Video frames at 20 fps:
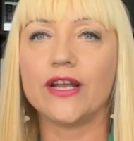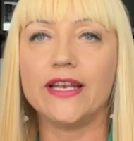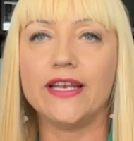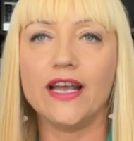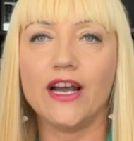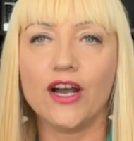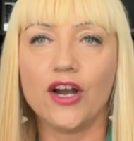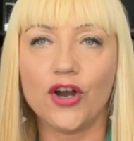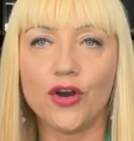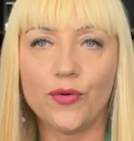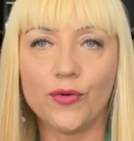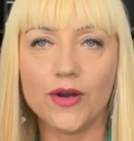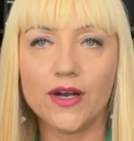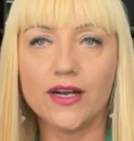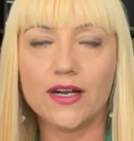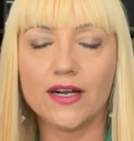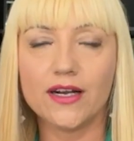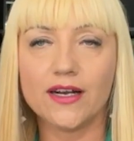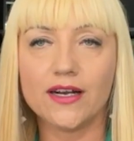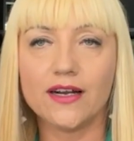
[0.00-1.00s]
now
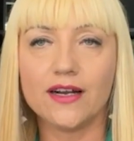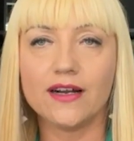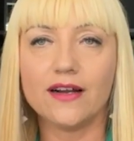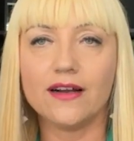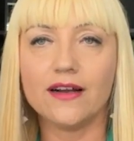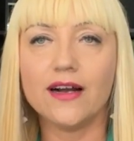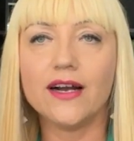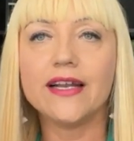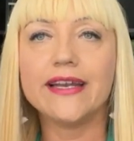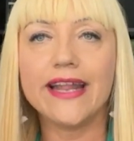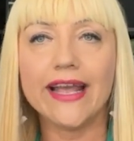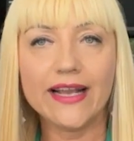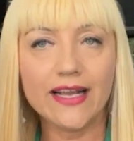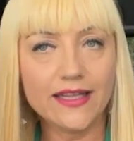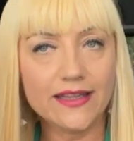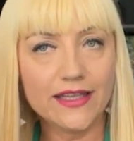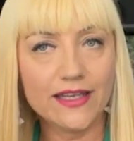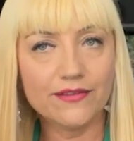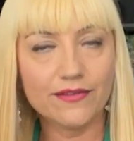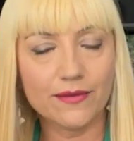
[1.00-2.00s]
a
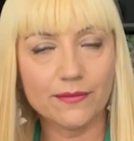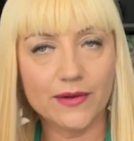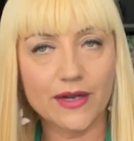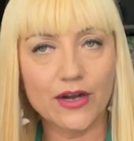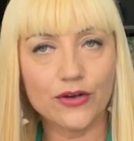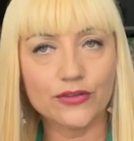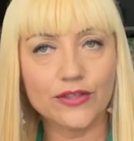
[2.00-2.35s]
negative about